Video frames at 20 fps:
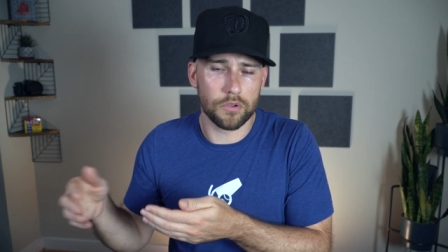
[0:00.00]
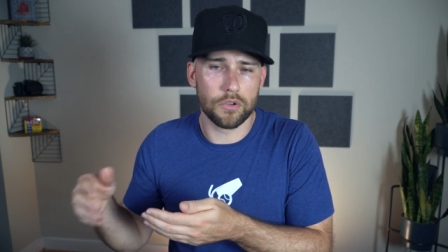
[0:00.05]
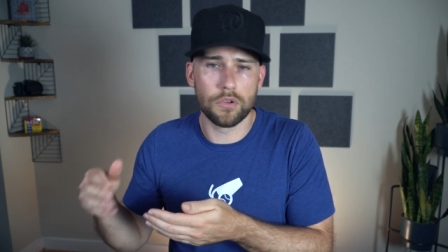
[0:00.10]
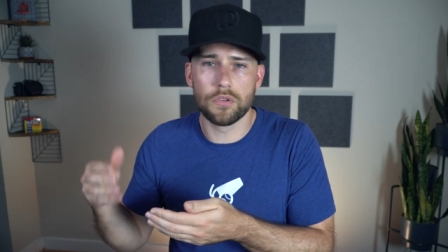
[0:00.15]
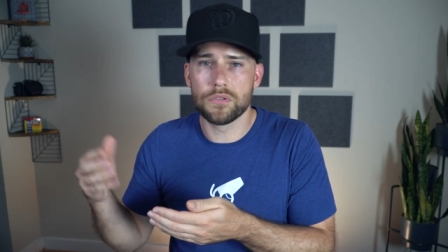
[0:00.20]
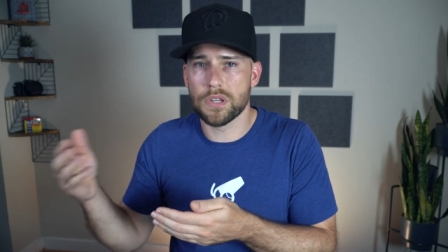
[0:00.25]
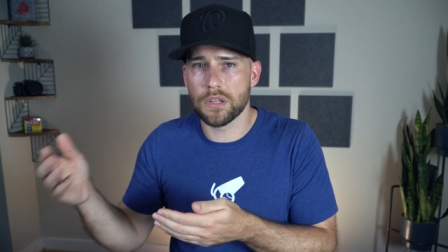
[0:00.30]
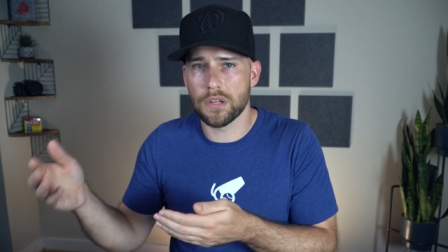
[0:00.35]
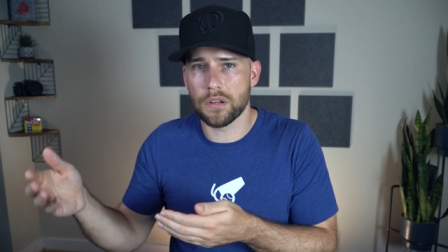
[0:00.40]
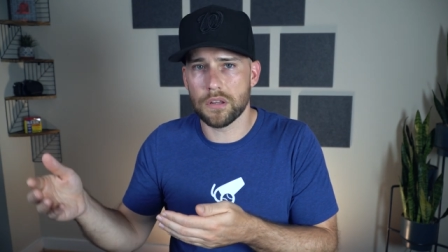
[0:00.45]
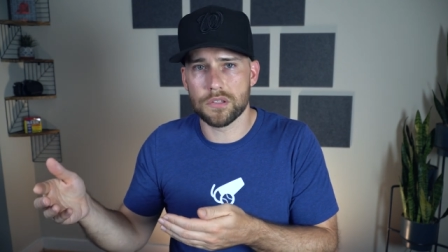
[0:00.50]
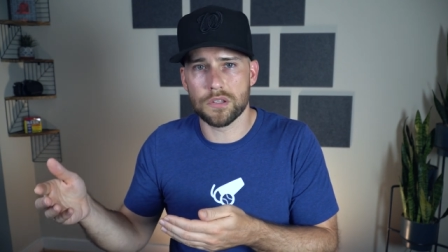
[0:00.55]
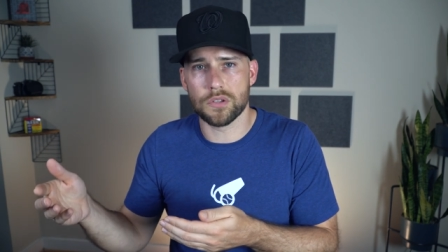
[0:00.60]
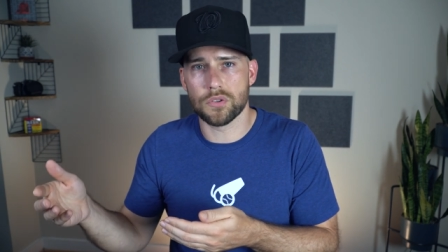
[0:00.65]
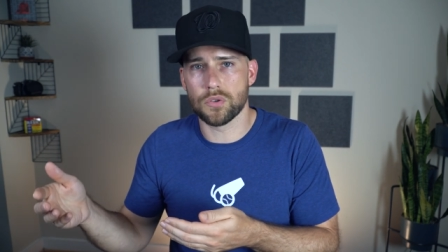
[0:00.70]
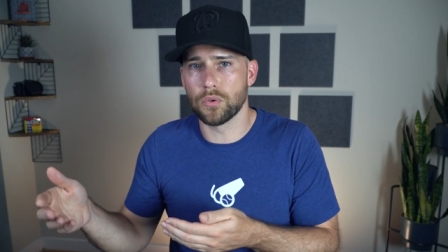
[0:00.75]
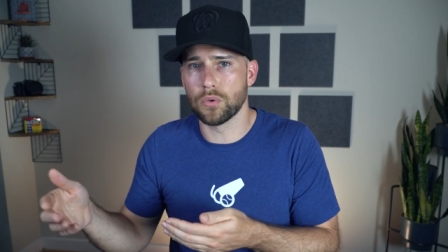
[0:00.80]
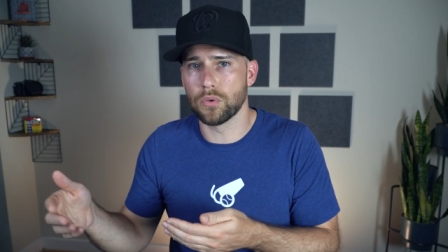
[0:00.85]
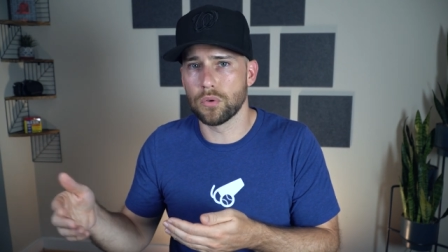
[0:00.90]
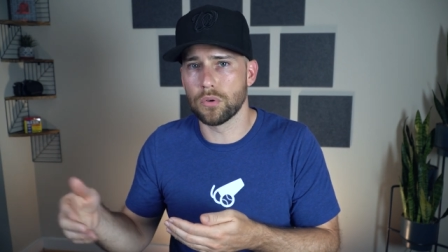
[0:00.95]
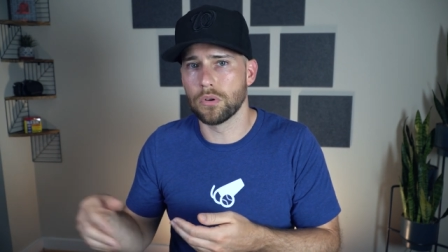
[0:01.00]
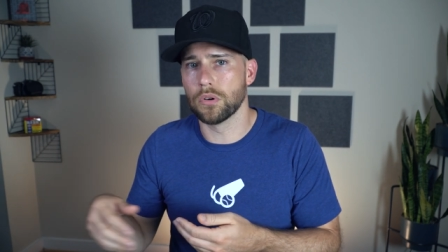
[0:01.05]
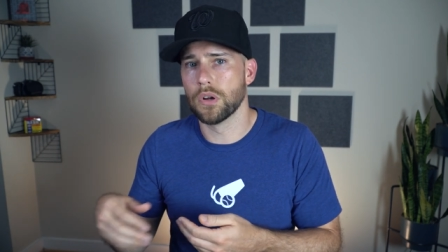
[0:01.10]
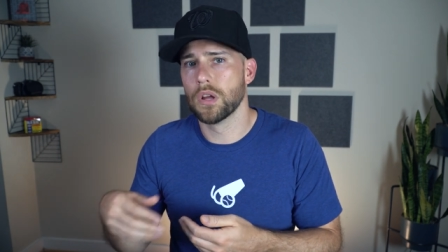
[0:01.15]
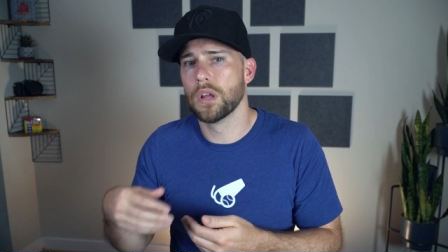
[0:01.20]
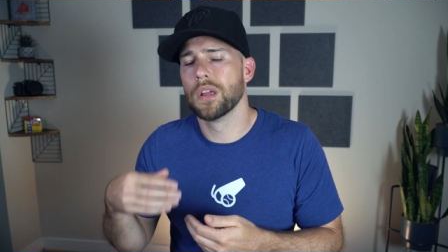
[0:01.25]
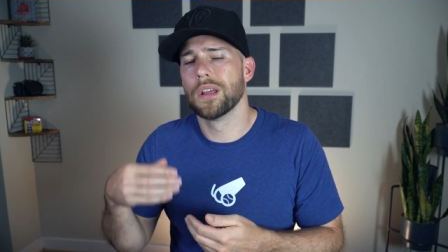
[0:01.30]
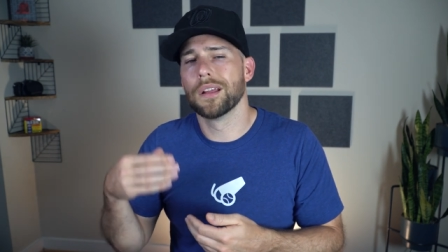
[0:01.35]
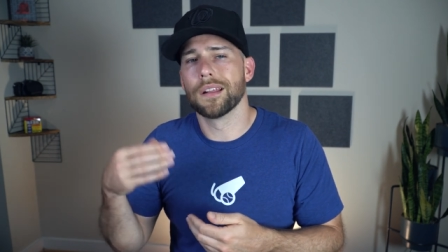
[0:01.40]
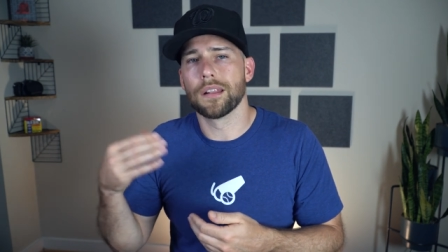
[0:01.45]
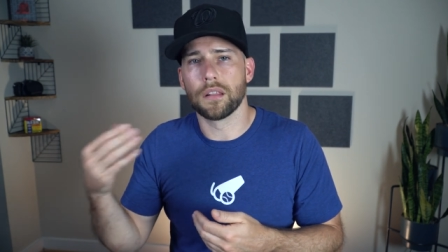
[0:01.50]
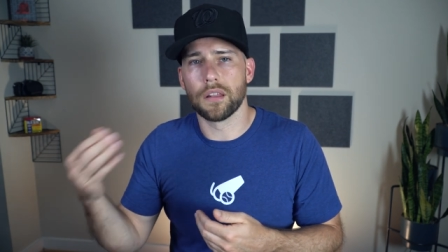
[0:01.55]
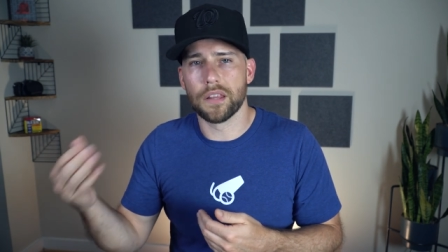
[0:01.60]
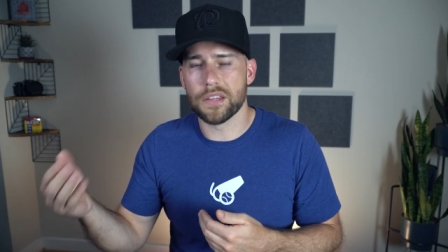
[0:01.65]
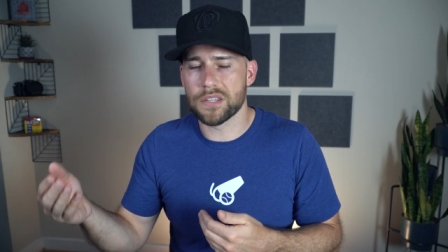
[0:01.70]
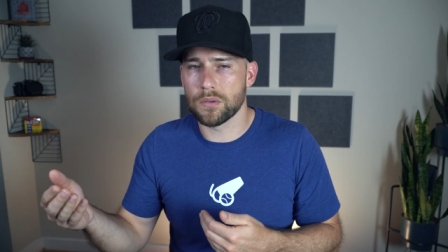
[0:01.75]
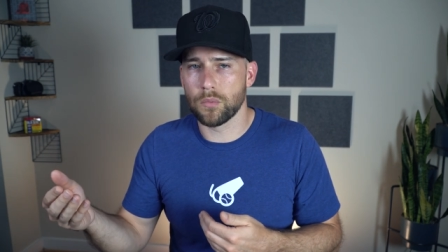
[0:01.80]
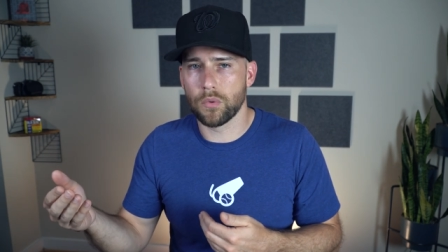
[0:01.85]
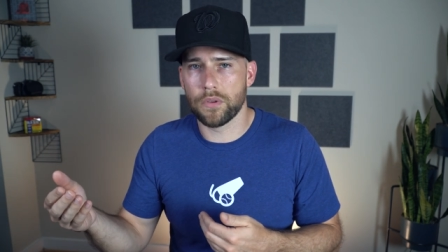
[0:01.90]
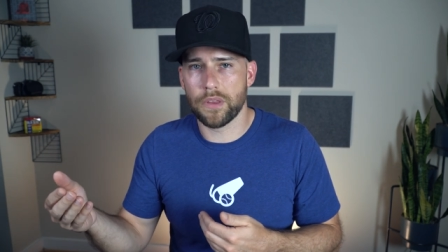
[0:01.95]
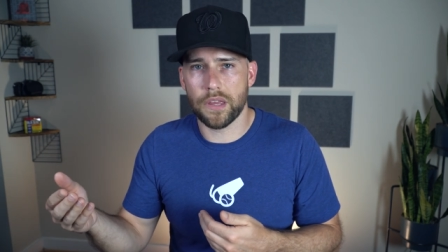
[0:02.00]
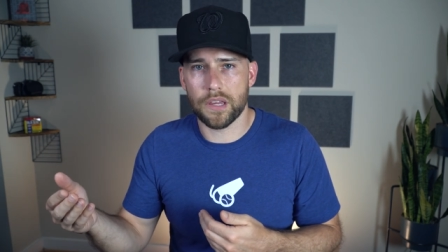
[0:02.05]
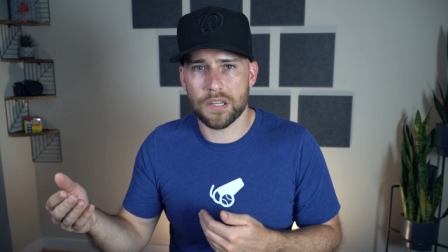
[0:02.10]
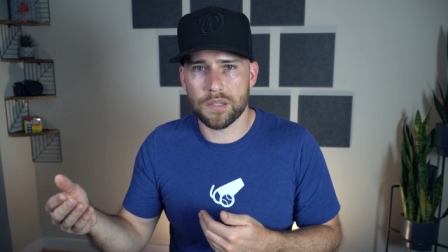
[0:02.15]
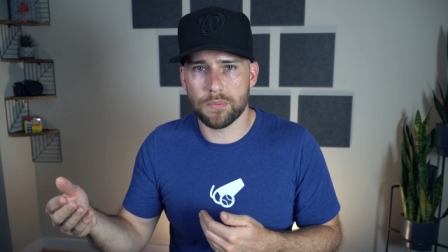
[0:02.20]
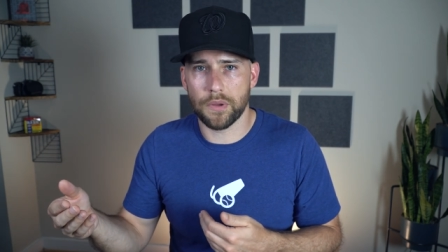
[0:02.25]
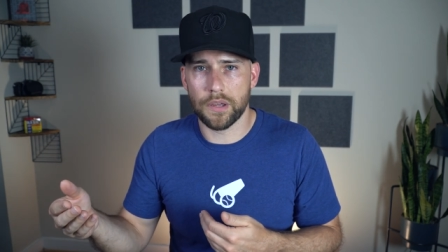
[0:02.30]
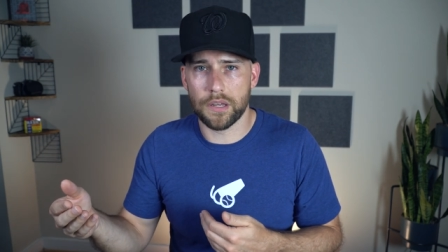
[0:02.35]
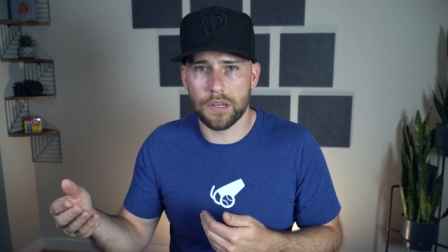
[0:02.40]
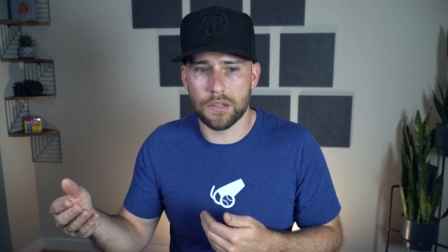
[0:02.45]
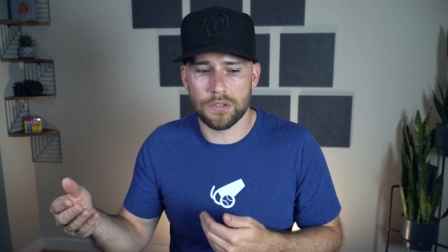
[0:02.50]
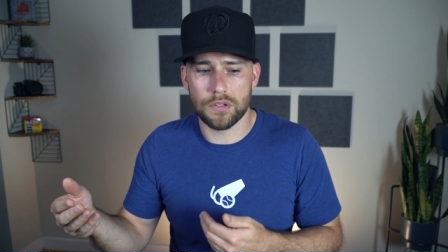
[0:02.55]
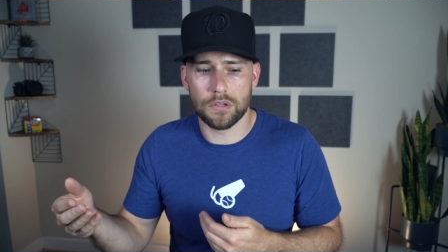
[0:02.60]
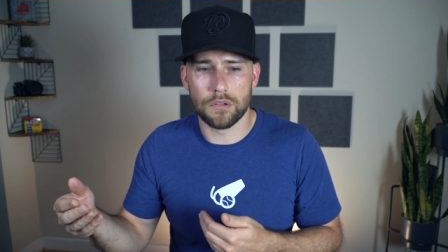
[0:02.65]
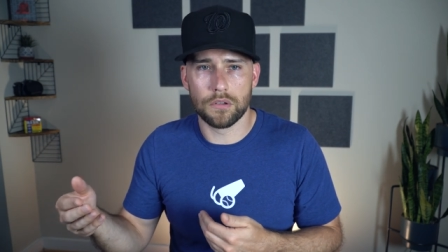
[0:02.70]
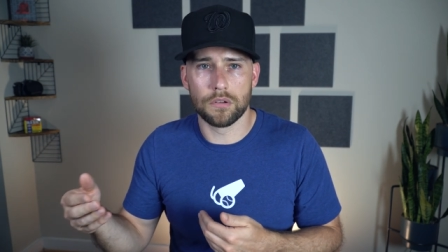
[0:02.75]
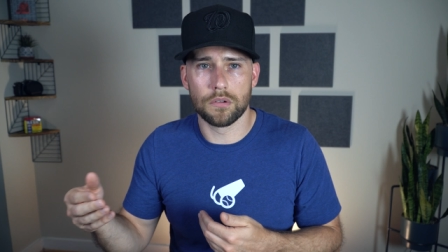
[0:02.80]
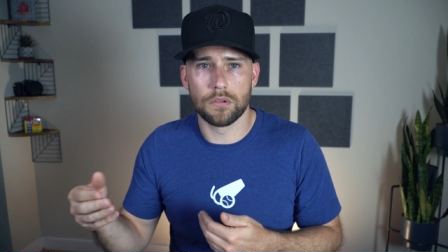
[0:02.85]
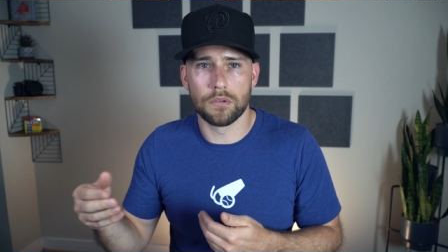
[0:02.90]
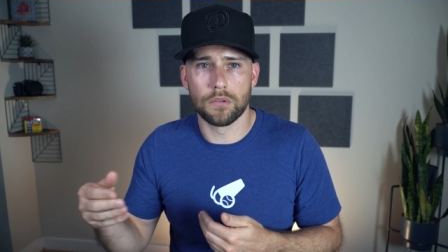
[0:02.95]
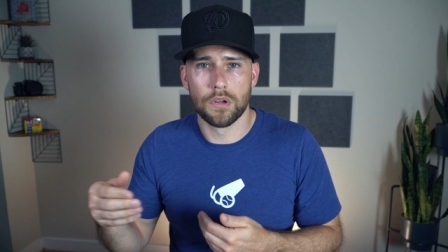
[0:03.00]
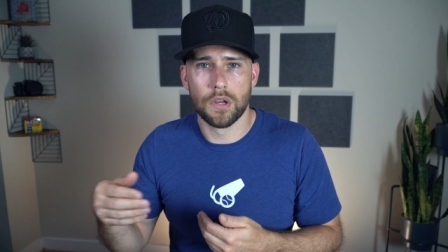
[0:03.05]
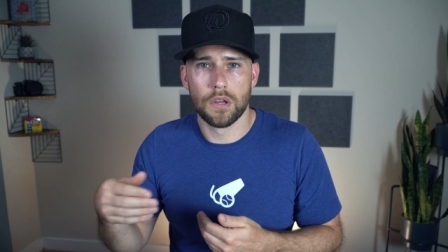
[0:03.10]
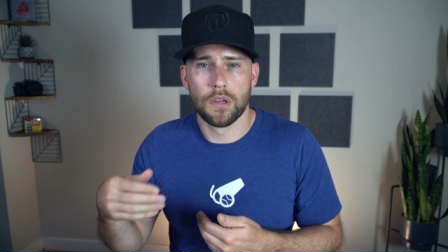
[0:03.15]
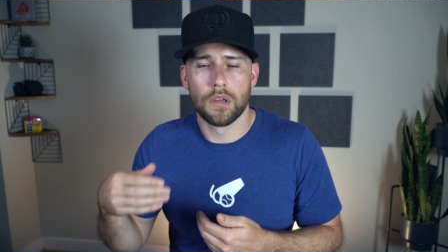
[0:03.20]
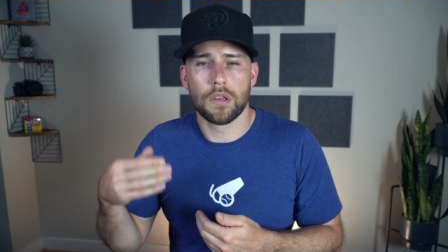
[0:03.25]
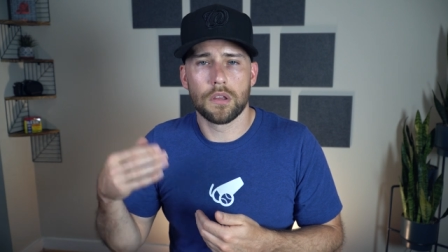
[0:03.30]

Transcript: Use it as a tool. Listen when they explain it to you.